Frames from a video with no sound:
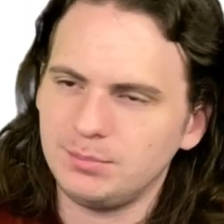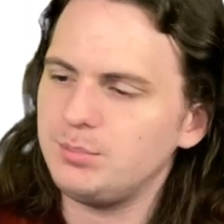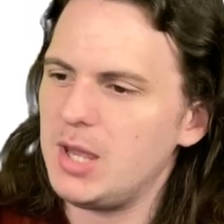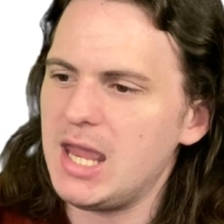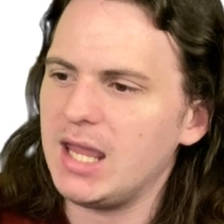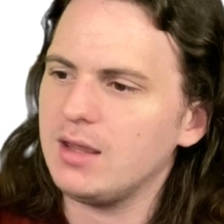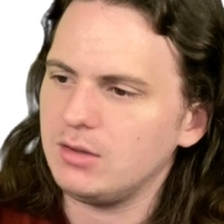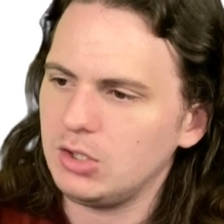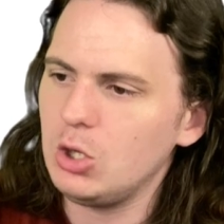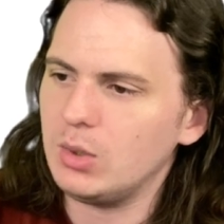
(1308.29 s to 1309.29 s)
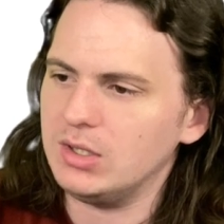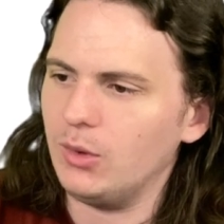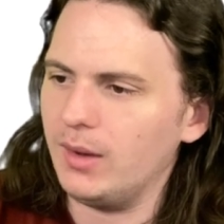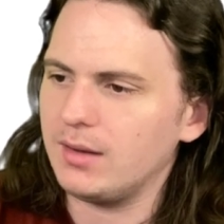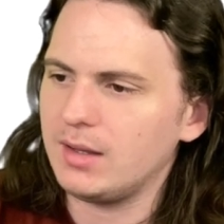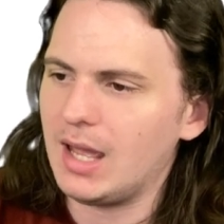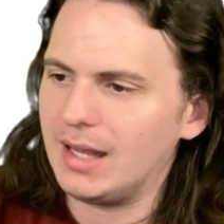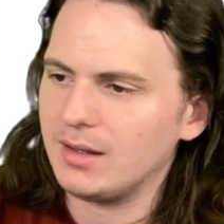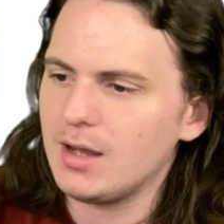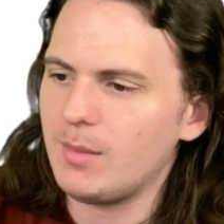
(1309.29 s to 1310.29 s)
being, you would do it. Yeah,
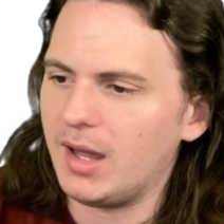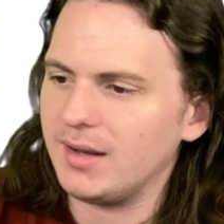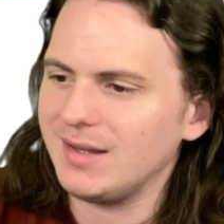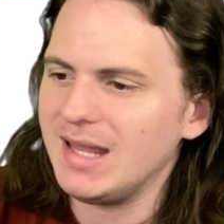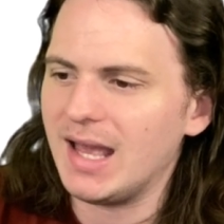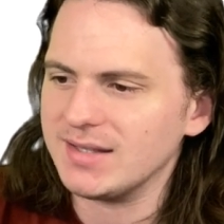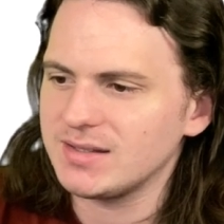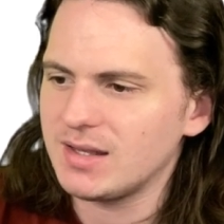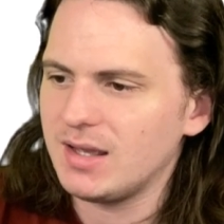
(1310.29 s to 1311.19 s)
come on. Yes.